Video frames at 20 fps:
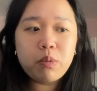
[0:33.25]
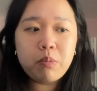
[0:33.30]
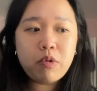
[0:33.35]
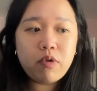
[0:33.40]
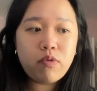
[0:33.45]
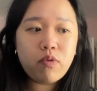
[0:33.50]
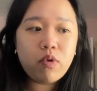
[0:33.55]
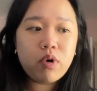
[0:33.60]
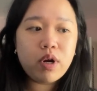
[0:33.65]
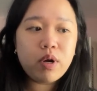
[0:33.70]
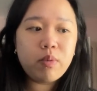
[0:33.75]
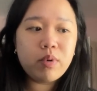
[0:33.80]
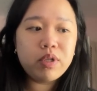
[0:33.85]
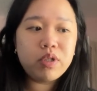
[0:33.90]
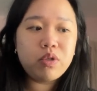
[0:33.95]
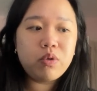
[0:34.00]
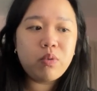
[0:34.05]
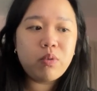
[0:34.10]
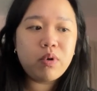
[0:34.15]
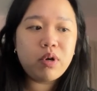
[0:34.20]
before I went
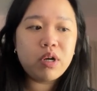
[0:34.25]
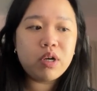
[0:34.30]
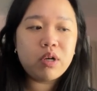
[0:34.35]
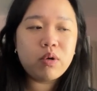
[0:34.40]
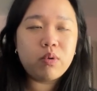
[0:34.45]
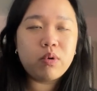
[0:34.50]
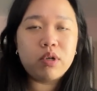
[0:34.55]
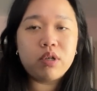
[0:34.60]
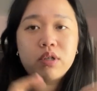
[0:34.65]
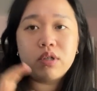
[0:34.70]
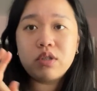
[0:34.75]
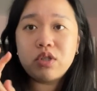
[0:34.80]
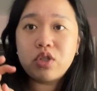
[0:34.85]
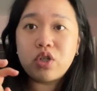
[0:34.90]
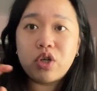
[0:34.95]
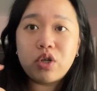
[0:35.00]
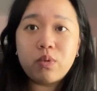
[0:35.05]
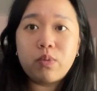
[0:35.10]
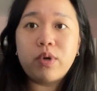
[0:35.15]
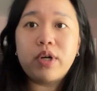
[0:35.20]
to work or
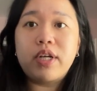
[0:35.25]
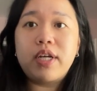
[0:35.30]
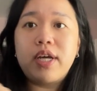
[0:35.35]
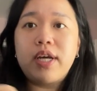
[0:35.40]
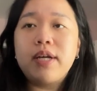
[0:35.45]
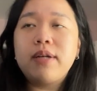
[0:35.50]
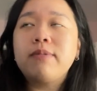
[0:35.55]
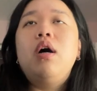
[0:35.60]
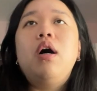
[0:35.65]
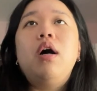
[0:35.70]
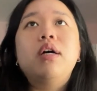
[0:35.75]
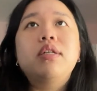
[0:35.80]
started working.